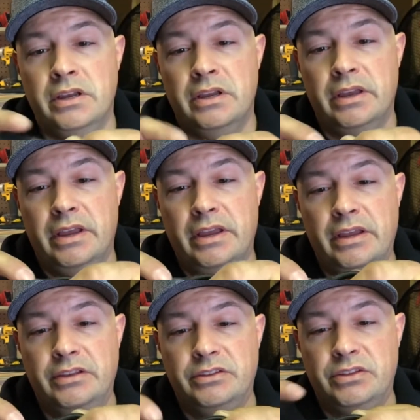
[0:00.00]

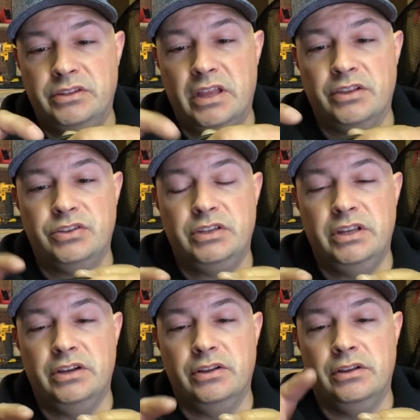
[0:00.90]
is stainless
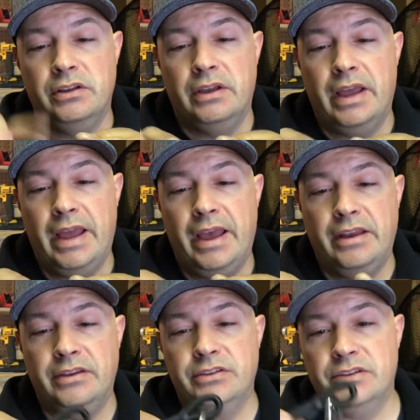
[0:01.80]
steel, and
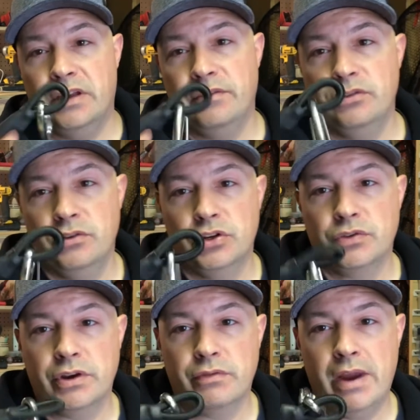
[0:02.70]
this is heavy duty
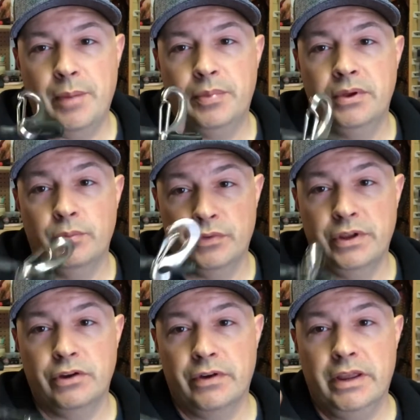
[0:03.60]
shrink wrap,
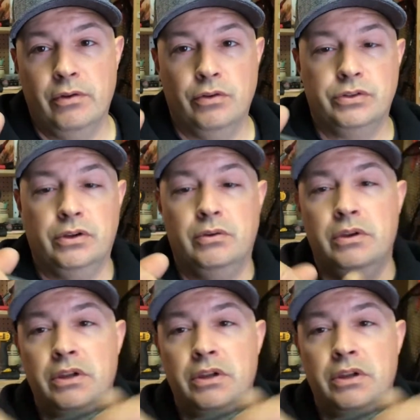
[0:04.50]
marine grade also.